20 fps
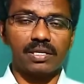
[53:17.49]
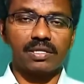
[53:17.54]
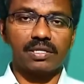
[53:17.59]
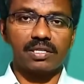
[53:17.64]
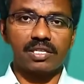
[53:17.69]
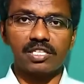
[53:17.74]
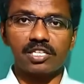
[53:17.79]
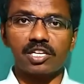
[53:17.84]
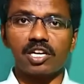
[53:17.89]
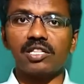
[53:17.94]

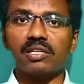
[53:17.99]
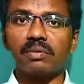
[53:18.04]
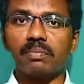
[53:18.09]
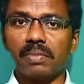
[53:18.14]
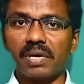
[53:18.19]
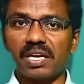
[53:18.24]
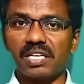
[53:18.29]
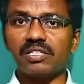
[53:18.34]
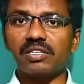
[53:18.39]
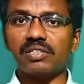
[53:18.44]
These are all the
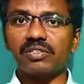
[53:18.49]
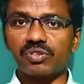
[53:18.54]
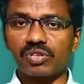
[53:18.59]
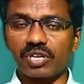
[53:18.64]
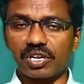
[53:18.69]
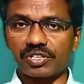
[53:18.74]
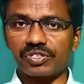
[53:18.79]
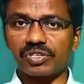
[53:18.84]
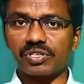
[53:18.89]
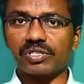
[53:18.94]
basic
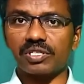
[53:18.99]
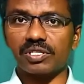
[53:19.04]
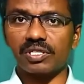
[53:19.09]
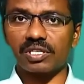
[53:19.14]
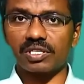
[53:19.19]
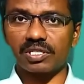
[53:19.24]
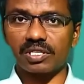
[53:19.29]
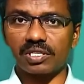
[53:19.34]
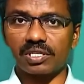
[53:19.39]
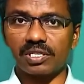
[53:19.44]
structures in
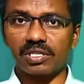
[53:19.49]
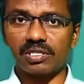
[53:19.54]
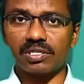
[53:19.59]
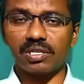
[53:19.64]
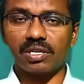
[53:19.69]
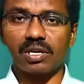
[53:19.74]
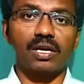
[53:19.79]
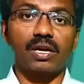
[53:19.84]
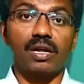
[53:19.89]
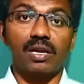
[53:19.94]
the
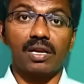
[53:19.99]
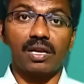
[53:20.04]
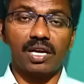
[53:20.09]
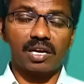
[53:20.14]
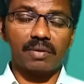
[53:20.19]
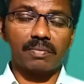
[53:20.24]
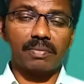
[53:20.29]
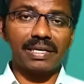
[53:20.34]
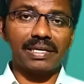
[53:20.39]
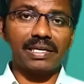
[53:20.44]
sentence.
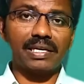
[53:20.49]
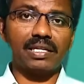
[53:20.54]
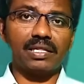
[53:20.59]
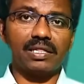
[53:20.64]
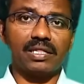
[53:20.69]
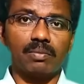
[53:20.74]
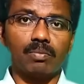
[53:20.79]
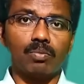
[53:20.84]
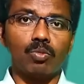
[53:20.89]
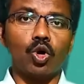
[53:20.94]
Normally
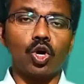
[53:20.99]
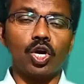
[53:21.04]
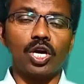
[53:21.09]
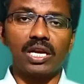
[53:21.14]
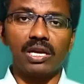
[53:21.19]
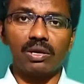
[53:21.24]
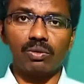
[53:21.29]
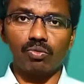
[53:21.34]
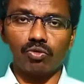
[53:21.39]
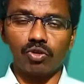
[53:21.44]
the
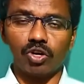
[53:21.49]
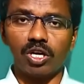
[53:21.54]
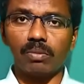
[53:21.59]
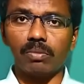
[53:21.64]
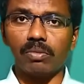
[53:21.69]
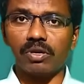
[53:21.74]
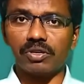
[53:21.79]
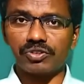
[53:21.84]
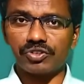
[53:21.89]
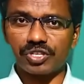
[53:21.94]
modal
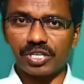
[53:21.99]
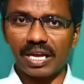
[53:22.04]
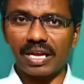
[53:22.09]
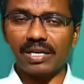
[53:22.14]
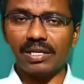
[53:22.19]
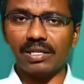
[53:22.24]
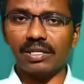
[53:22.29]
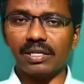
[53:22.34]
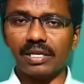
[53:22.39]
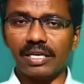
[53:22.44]
verb
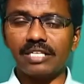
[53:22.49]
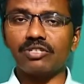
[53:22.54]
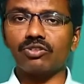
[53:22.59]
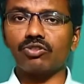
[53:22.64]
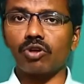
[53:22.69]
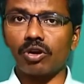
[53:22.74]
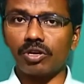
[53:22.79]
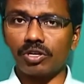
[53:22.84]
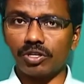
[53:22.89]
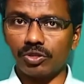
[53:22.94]
shall is
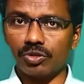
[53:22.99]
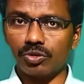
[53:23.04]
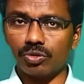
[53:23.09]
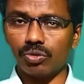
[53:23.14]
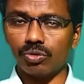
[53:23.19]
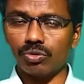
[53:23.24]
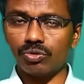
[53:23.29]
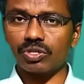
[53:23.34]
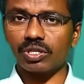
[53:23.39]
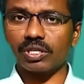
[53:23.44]
not
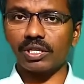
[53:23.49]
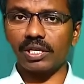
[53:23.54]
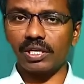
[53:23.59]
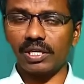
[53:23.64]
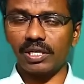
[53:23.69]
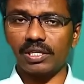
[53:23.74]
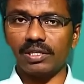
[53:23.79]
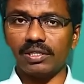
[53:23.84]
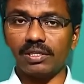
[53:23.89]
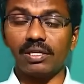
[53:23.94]
used
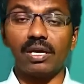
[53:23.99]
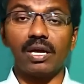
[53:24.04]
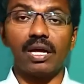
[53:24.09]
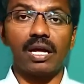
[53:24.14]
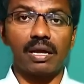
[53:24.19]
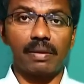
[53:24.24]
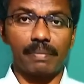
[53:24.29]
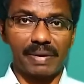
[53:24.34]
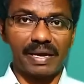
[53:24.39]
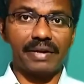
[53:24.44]
in
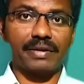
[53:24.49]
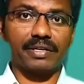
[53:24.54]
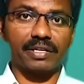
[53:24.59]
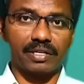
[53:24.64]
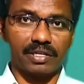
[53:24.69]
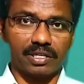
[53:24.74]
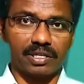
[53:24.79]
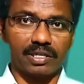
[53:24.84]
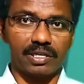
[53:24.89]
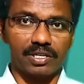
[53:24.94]

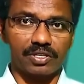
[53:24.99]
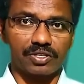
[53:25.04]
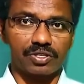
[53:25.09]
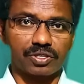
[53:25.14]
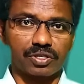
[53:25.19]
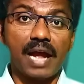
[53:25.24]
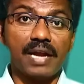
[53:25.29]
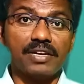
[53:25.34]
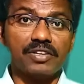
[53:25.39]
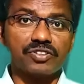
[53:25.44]
American
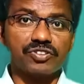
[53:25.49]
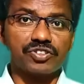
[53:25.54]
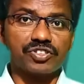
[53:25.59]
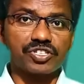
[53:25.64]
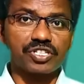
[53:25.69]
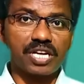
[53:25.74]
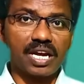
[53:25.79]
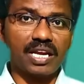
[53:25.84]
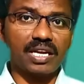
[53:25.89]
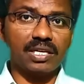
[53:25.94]
English, and
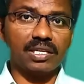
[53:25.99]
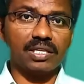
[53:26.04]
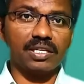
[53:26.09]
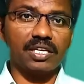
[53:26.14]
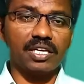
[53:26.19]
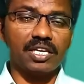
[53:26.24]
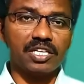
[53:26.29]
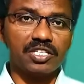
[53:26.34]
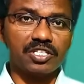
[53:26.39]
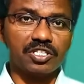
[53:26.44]
shall
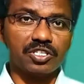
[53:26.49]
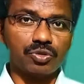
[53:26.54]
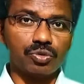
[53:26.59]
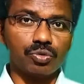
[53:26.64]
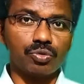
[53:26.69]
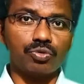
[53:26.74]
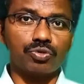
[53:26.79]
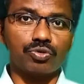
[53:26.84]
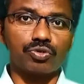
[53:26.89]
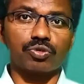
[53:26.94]
is
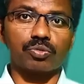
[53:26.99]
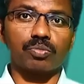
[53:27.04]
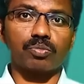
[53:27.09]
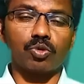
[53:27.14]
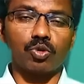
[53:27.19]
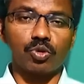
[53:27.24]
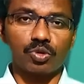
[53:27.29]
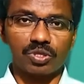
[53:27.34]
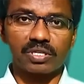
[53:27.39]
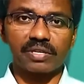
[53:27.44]
used
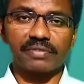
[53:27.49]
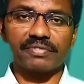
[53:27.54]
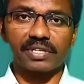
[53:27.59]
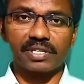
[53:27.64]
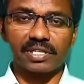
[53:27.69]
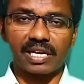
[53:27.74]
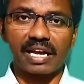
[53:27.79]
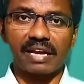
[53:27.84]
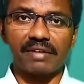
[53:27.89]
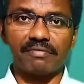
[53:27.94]
most of
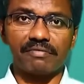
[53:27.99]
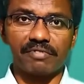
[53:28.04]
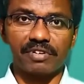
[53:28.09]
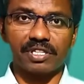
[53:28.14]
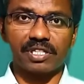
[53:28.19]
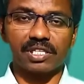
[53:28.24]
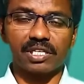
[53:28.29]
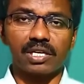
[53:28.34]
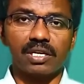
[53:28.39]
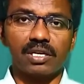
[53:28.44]
the time
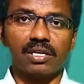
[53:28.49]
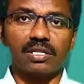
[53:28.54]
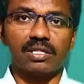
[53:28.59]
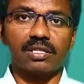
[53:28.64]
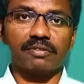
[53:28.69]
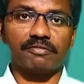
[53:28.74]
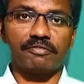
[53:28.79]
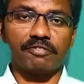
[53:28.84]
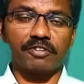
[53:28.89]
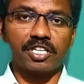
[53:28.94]
with
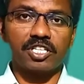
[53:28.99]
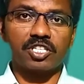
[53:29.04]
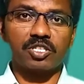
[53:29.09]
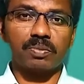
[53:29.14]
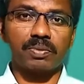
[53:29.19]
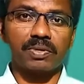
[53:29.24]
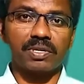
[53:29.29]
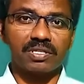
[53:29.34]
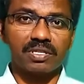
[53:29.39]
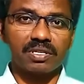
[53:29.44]
the
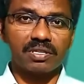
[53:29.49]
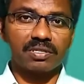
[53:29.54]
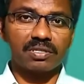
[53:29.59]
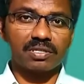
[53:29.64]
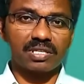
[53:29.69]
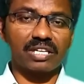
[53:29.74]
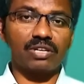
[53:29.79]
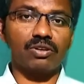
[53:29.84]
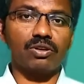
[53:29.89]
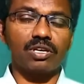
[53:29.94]
first person
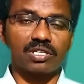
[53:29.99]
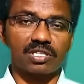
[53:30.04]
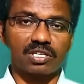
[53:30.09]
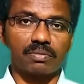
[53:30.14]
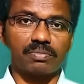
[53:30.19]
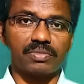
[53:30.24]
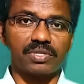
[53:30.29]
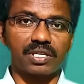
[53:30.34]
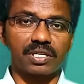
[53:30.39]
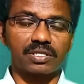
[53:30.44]
singular
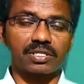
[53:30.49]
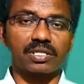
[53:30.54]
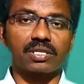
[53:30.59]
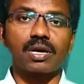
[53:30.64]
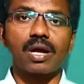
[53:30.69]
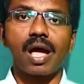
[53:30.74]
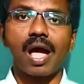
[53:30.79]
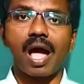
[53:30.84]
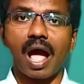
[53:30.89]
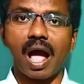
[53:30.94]
subject
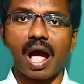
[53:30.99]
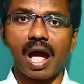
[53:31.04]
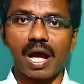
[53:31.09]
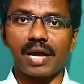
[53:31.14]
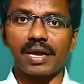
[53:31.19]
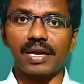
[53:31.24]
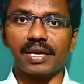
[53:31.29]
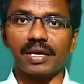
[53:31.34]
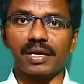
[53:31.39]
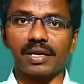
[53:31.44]

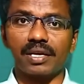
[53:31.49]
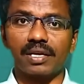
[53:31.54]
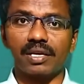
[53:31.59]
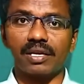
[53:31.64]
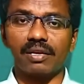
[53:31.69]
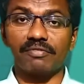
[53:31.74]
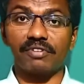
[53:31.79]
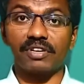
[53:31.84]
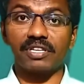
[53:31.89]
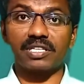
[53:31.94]
I.
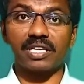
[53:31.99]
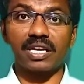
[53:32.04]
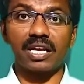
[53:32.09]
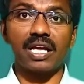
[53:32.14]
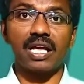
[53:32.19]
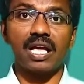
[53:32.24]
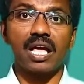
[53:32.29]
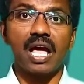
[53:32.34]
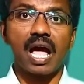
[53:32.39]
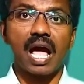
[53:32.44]
If I
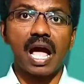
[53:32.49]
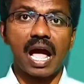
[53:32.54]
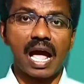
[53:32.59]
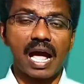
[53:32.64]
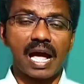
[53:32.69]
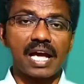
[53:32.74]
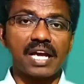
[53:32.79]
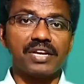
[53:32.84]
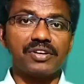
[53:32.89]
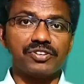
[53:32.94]
say
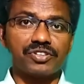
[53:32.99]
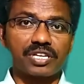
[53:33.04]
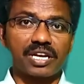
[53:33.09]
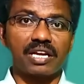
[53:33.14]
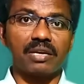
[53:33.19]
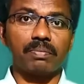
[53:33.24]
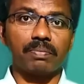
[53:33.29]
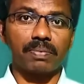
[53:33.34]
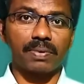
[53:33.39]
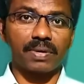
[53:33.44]
I
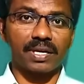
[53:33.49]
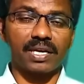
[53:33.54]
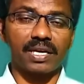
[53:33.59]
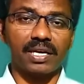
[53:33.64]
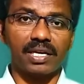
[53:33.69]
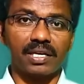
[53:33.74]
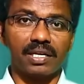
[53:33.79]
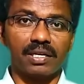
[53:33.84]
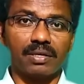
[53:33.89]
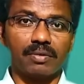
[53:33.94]
shall
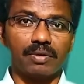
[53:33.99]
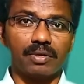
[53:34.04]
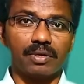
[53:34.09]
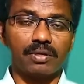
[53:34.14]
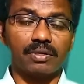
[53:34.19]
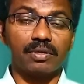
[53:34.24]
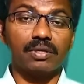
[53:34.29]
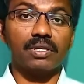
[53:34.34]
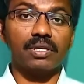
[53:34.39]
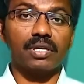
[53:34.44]
play,
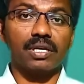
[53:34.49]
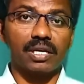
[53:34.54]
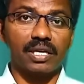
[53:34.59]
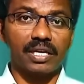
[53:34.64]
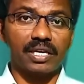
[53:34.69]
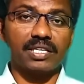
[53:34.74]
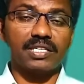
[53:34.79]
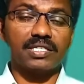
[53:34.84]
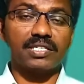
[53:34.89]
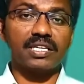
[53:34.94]

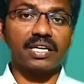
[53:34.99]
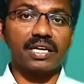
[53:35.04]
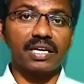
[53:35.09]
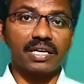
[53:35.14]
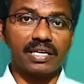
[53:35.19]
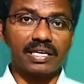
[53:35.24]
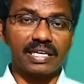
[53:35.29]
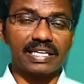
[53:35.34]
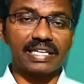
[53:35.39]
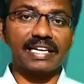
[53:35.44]
it is
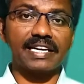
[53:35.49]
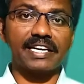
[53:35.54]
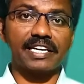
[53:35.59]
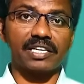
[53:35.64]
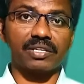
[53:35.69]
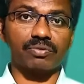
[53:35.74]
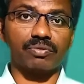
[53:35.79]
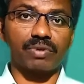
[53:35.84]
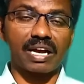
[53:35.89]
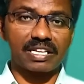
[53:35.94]
a
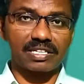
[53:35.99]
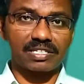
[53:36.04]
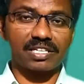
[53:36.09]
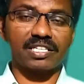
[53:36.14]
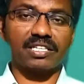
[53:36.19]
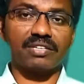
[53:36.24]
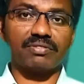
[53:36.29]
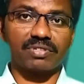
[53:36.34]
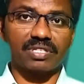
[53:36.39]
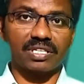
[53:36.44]
declarative
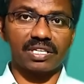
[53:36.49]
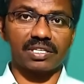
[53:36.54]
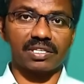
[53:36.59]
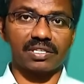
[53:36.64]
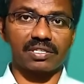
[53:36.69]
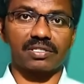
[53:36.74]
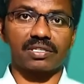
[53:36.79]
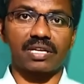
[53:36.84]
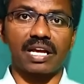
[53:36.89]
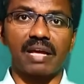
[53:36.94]
assertive
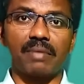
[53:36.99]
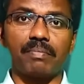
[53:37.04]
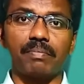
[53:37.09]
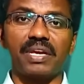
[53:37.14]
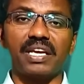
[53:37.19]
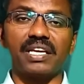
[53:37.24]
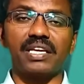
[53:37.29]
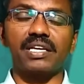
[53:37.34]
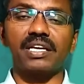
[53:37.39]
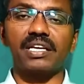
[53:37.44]
sentence. I am
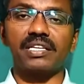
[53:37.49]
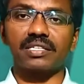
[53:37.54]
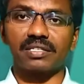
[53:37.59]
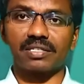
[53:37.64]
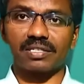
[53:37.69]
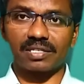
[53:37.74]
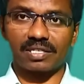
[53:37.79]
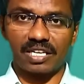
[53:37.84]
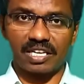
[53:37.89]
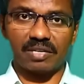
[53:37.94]
making a
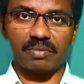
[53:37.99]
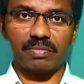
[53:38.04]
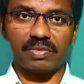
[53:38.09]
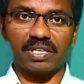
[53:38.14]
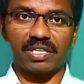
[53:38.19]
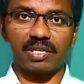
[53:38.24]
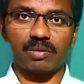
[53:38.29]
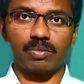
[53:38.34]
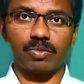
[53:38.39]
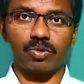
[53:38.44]

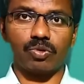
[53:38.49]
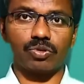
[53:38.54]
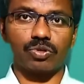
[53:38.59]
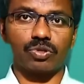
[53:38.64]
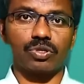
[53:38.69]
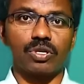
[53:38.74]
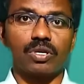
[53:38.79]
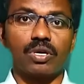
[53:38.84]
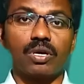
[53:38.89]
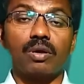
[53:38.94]
statement
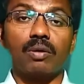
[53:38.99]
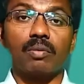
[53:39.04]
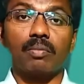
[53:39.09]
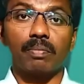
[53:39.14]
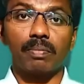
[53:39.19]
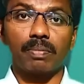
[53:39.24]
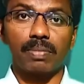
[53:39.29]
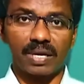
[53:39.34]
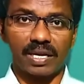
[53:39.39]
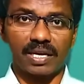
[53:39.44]
about
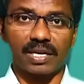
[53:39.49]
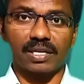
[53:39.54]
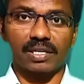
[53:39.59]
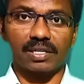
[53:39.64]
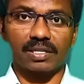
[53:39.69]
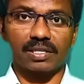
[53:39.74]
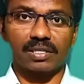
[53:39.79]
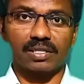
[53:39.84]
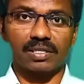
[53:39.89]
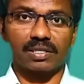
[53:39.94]

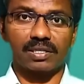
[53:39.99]
play,